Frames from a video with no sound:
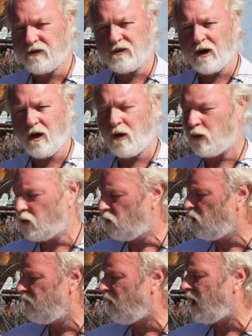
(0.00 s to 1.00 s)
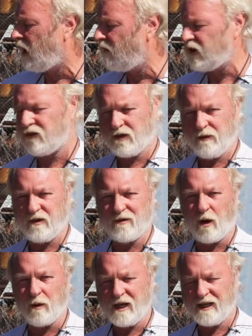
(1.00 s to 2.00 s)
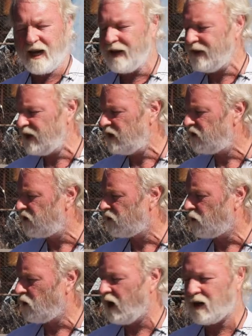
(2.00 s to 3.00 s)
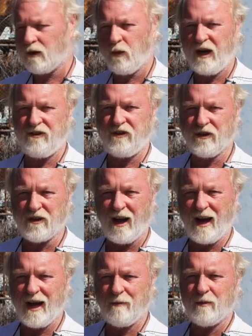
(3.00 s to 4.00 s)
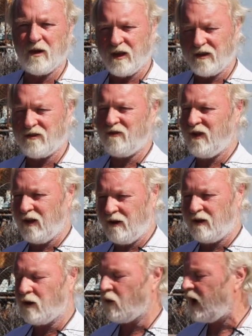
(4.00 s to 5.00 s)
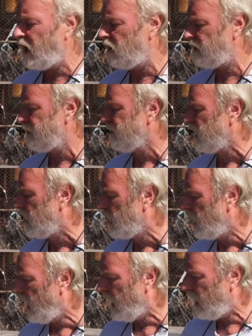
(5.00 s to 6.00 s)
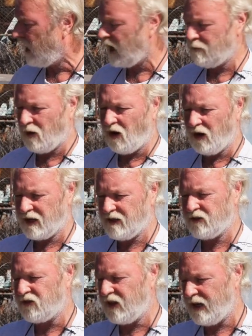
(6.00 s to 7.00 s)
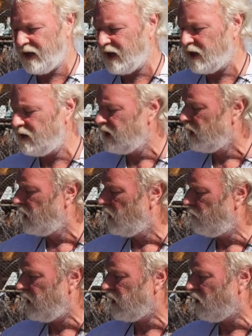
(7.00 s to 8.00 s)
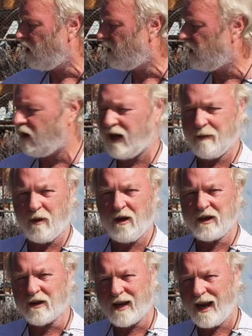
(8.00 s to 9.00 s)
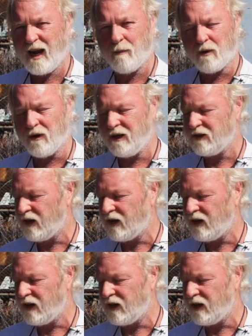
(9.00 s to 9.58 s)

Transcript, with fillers: So we've obviously we've already done this. We're not going to waste your time with us fiddling around, uh, eyeballing this thing in. But you're not going to eyeball your camber in.